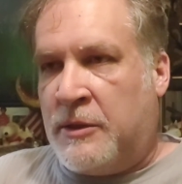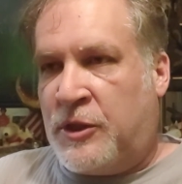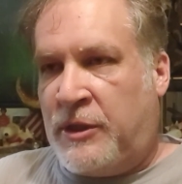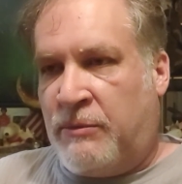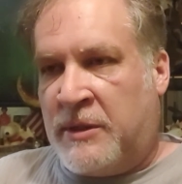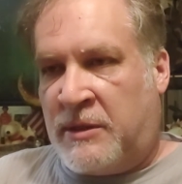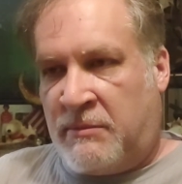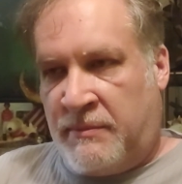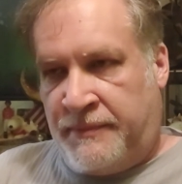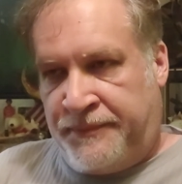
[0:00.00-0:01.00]
She
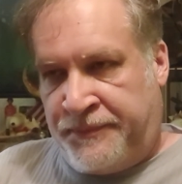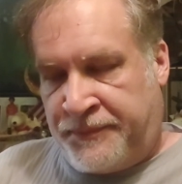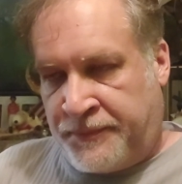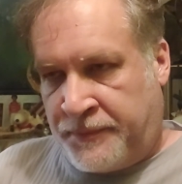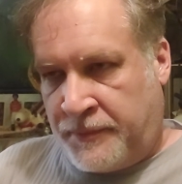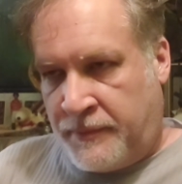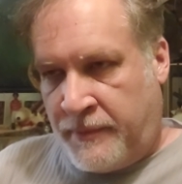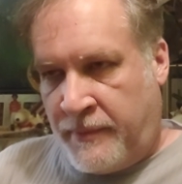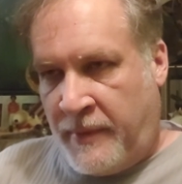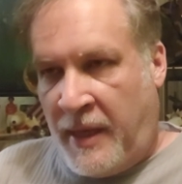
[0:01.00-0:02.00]
was
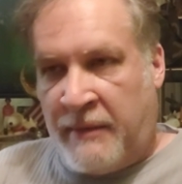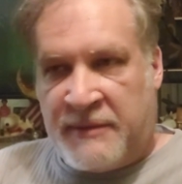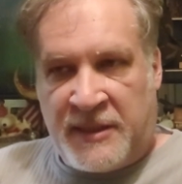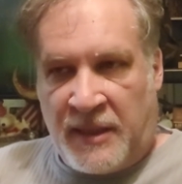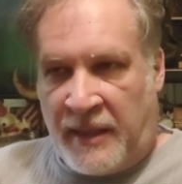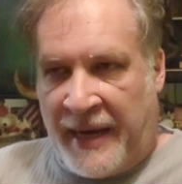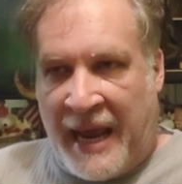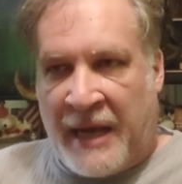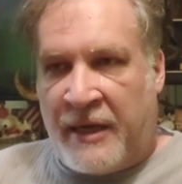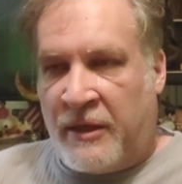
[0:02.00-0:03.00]
still in
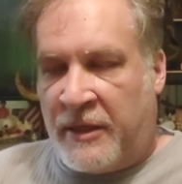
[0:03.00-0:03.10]
agony.